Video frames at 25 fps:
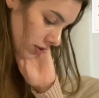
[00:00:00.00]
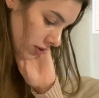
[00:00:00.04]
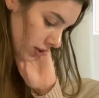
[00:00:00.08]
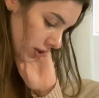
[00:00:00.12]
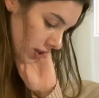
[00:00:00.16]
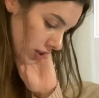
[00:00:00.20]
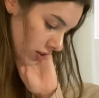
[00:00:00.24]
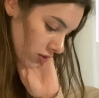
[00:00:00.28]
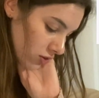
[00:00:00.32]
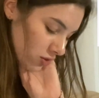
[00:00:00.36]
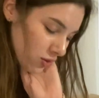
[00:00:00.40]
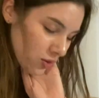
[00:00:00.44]

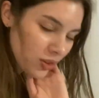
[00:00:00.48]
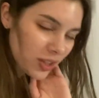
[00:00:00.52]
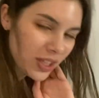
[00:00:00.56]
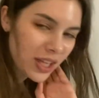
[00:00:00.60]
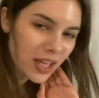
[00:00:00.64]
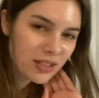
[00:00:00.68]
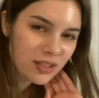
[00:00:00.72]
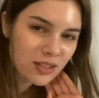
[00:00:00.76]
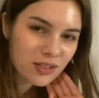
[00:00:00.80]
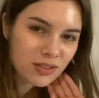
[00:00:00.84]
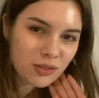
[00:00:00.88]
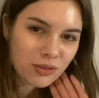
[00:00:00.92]
And also
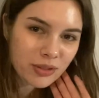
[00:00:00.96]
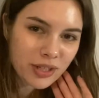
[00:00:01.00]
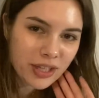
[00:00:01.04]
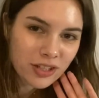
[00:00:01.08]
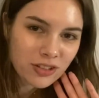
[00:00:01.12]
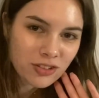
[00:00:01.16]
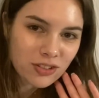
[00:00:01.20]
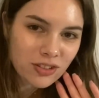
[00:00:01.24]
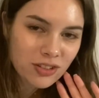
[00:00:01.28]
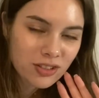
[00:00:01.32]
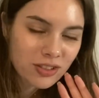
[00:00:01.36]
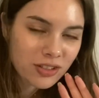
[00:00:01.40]
classes don't
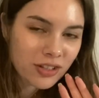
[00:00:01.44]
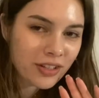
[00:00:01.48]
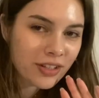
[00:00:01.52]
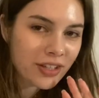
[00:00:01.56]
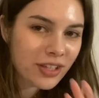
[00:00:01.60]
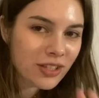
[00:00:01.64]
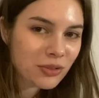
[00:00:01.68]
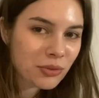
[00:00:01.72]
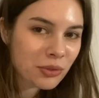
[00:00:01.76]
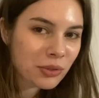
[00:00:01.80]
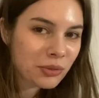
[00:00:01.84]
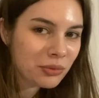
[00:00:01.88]
actually start
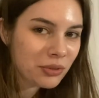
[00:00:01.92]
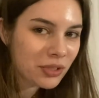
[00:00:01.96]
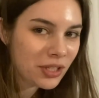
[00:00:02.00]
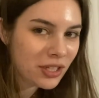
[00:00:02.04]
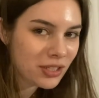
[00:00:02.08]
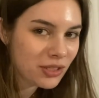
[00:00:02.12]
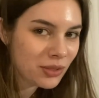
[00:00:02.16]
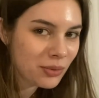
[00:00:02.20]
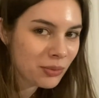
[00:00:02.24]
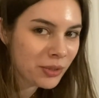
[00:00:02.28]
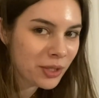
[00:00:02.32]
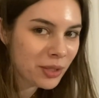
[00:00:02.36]
yet, so I don't need
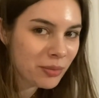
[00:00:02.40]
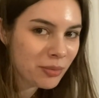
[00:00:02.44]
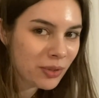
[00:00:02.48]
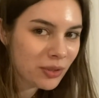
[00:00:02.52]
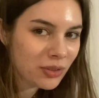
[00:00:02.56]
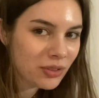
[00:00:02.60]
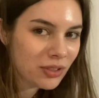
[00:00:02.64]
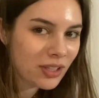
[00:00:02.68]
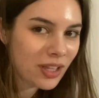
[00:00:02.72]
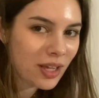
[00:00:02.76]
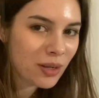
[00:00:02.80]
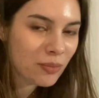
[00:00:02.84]
to worry about
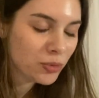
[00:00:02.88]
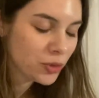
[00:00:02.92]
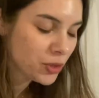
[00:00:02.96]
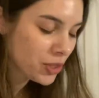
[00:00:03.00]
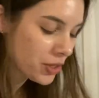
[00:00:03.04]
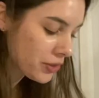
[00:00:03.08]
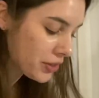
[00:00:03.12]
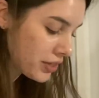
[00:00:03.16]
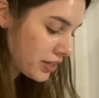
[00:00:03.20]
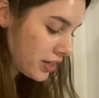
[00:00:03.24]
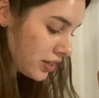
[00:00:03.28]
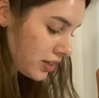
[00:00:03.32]
the
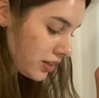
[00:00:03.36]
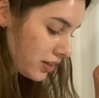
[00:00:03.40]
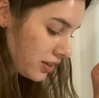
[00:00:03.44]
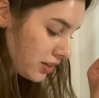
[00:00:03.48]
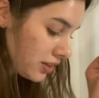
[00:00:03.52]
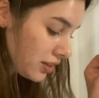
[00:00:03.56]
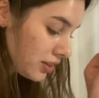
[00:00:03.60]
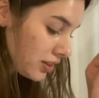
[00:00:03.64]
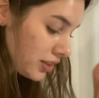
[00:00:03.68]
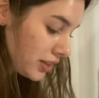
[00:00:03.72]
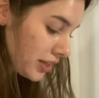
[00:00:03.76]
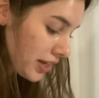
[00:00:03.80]
library
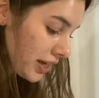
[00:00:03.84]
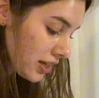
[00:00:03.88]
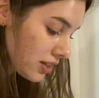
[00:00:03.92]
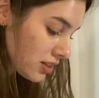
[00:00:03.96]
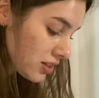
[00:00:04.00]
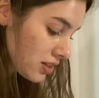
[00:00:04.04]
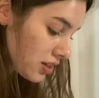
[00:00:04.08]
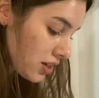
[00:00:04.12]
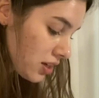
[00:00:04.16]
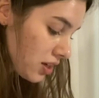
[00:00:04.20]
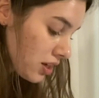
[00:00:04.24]
yet.